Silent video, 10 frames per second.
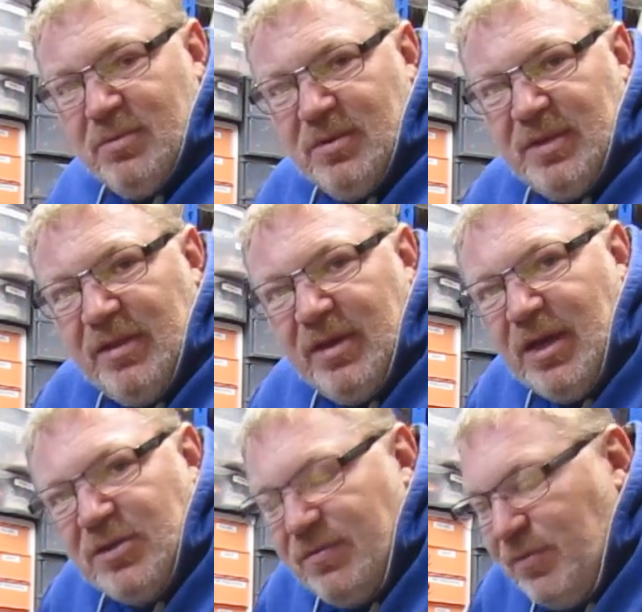tend to
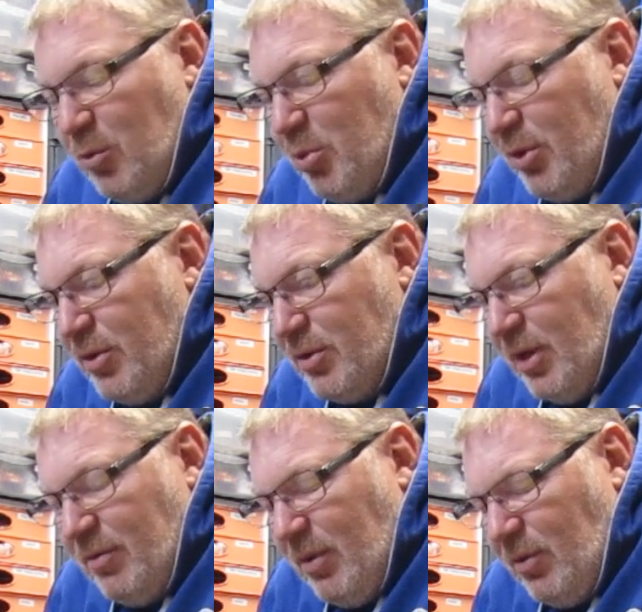catch a few perch,
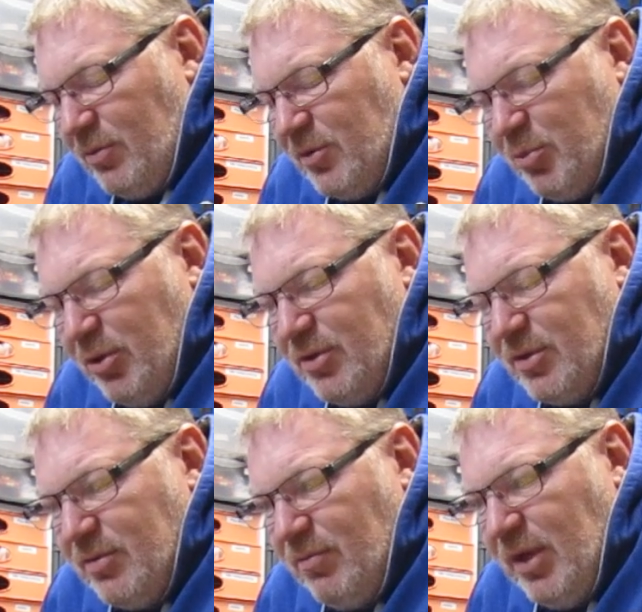not just perch,
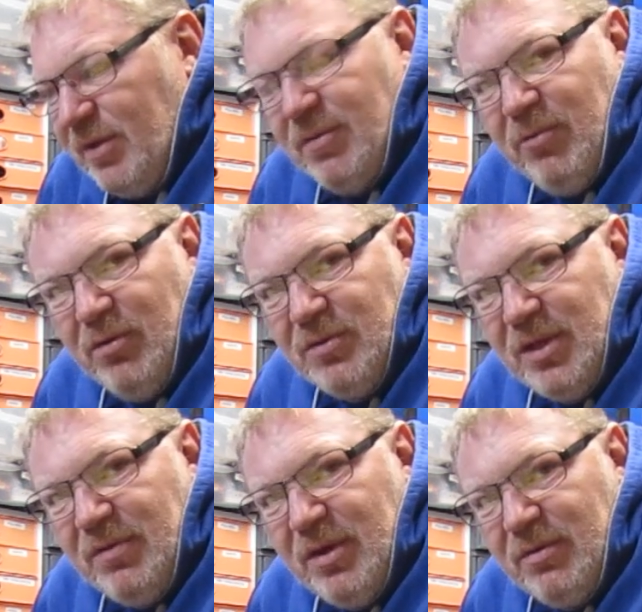you get some roach
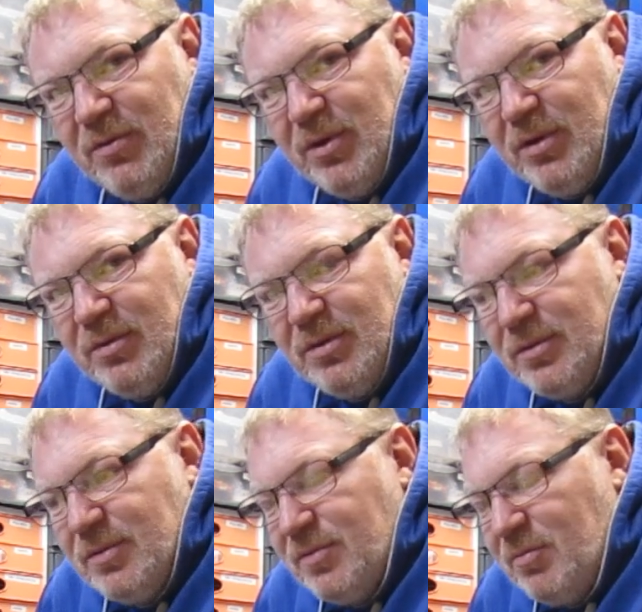down there as well,
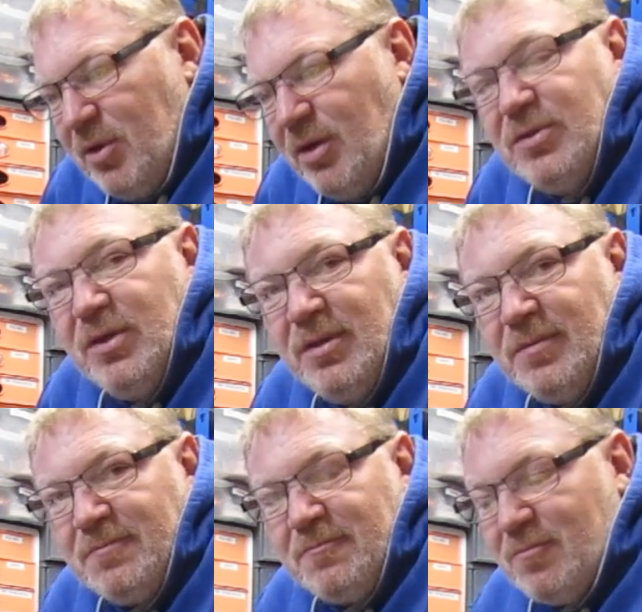and some gudgeon.
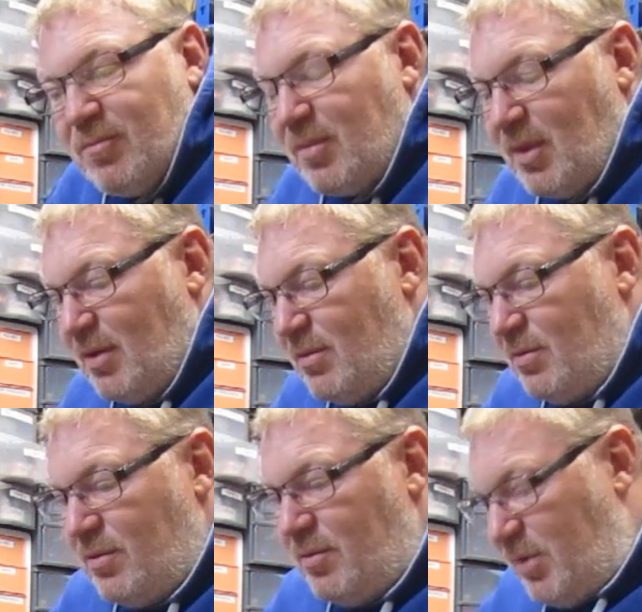
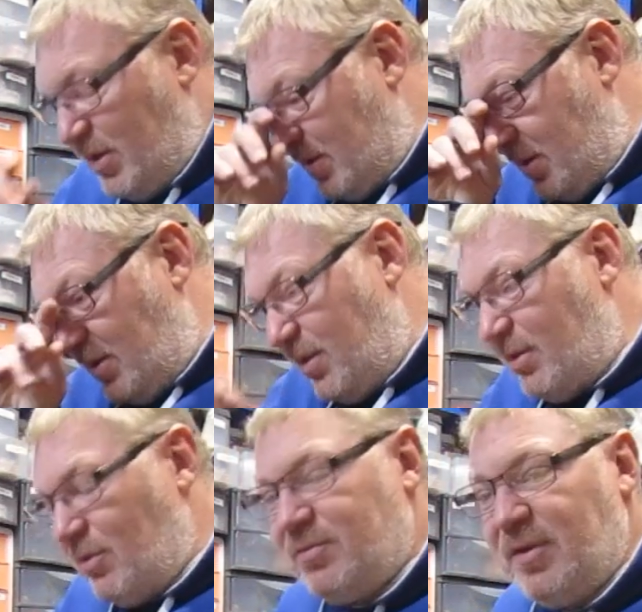It's a good mix. Another
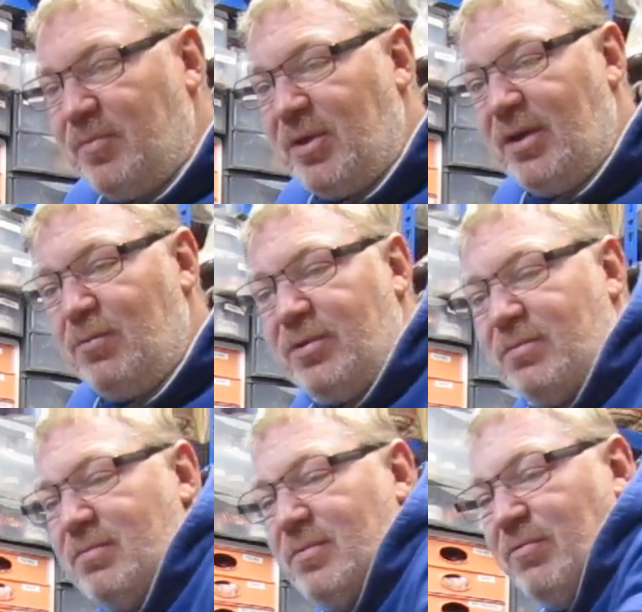little tip that I would
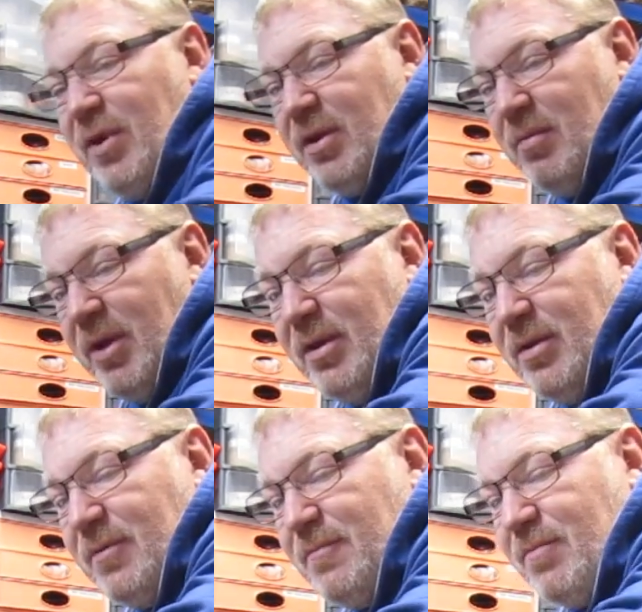recommend,
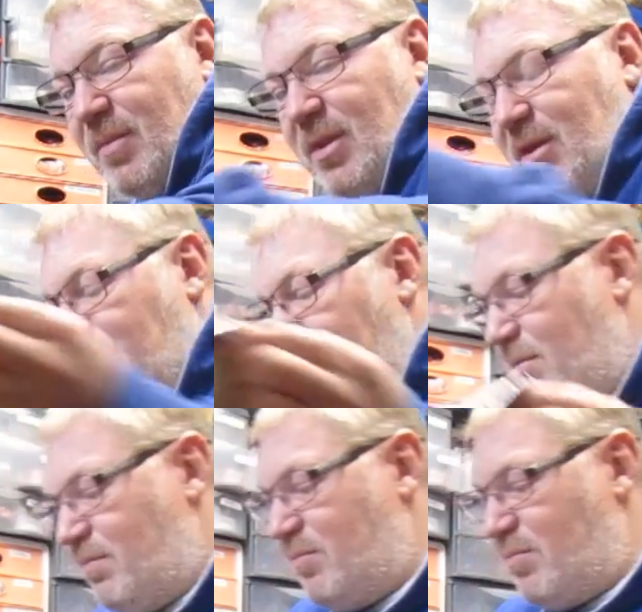if
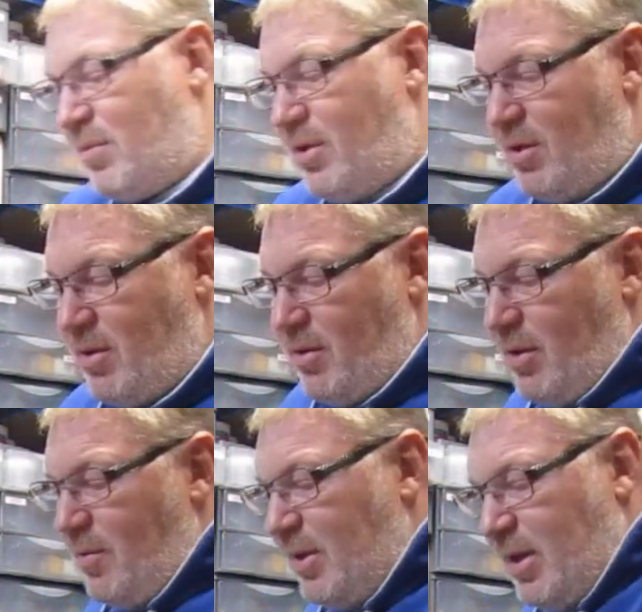you're
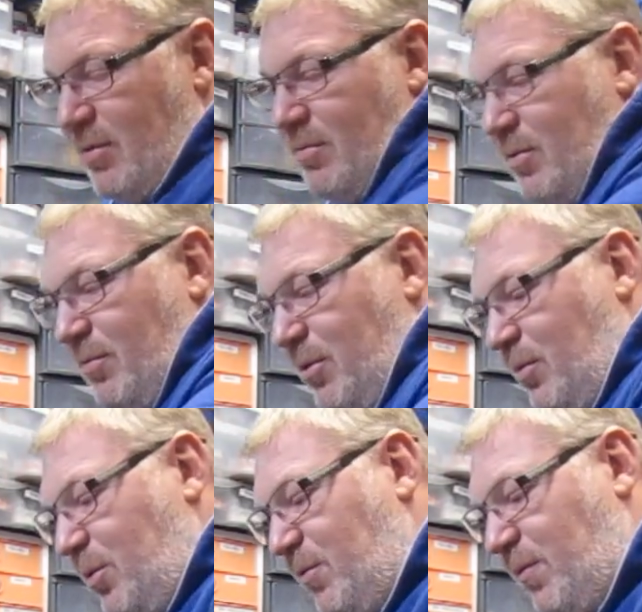going down the
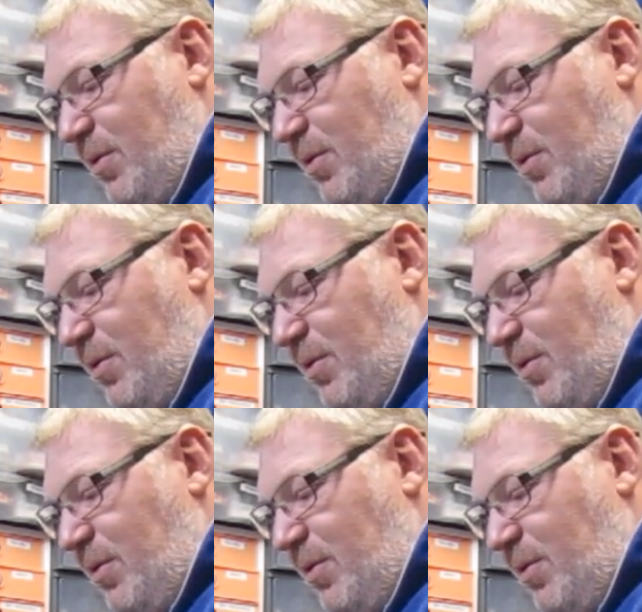route with